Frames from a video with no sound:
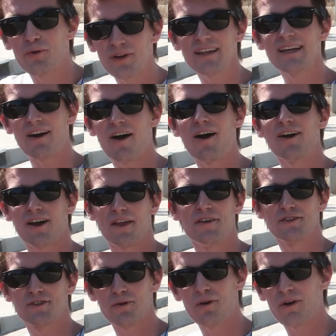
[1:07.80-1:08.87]
really hard on
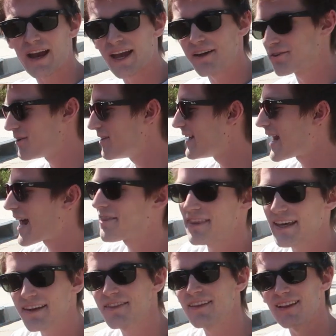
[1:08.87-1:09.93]
this door handle, and I
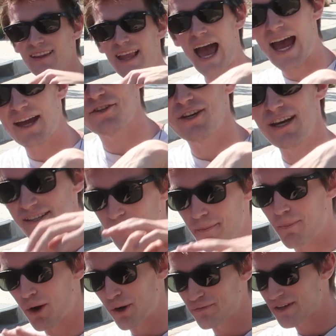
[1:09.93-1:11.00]
think the latch
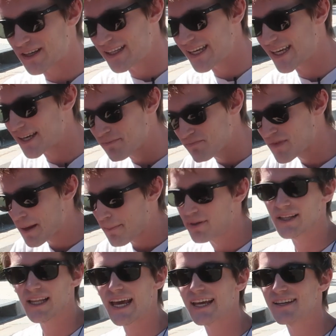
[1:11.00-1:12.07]
isn't perfectly
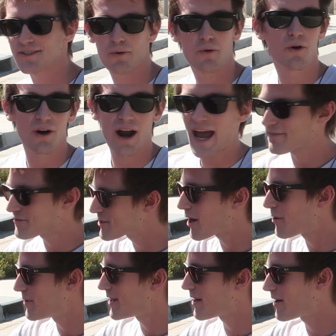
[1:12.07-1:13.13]
placed, or I have to
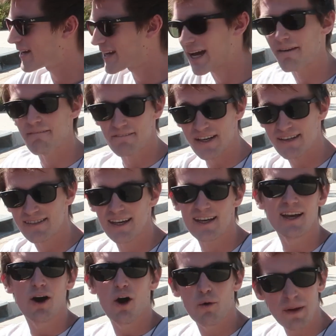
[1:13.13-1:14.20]
go in there and kind of fix it,
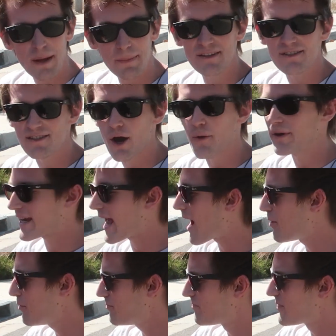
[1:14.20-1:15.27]
or maybe it's going
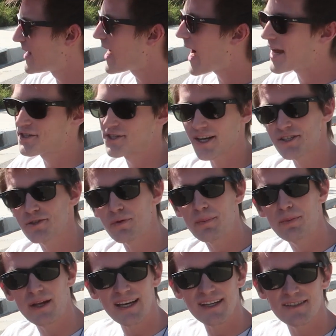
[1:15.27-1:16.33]
out. I just
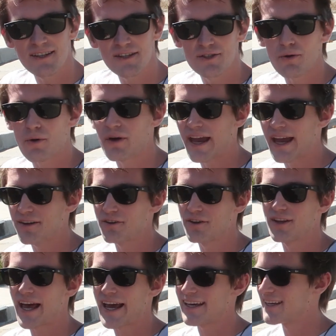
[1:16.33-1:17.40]
replaced this door
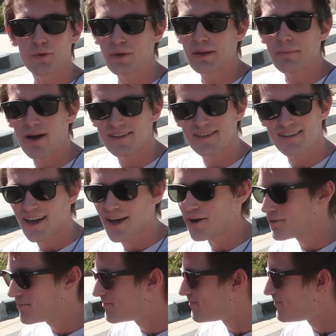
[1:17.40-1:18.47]
handle like 3 months
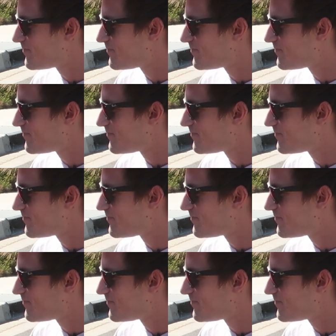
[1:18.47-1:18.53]
ago.